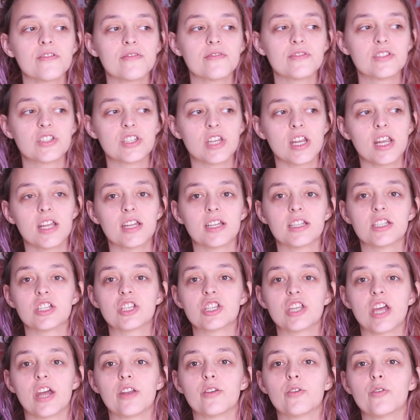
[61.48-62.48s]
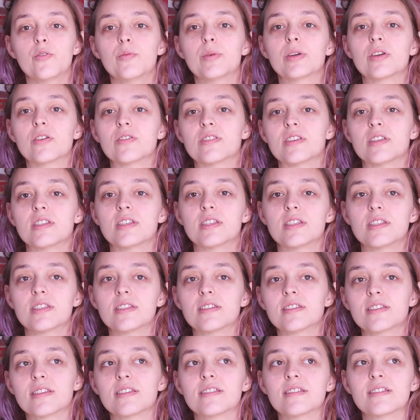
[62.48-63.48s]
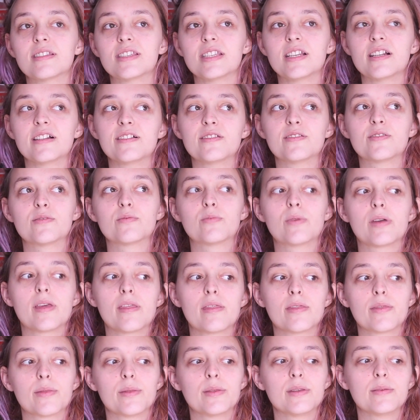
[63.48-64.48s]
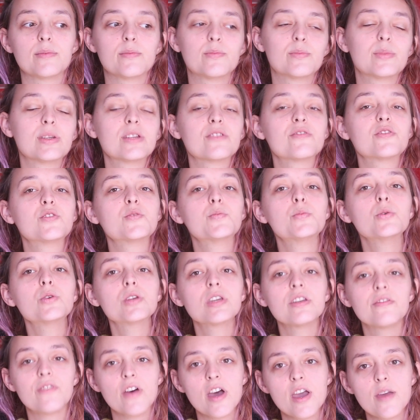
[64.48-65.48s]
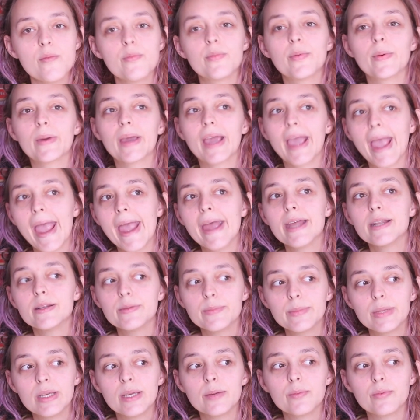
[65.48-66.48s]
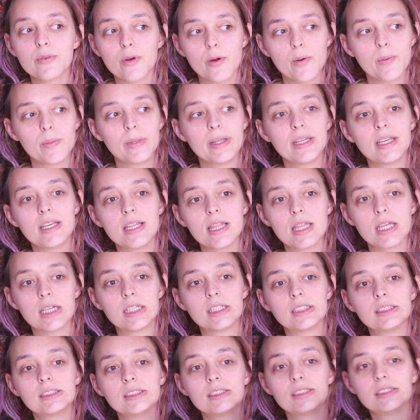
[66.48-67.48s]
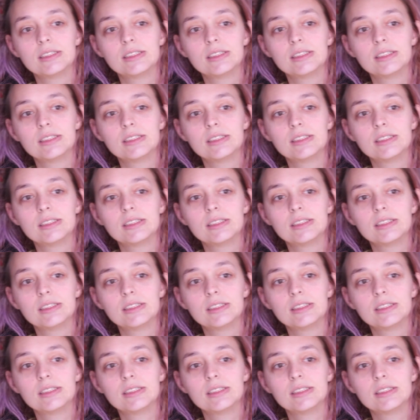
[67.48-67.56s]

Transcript: of Jade and Shadow, because it deals with a bit of spooky vibe, can be probably the,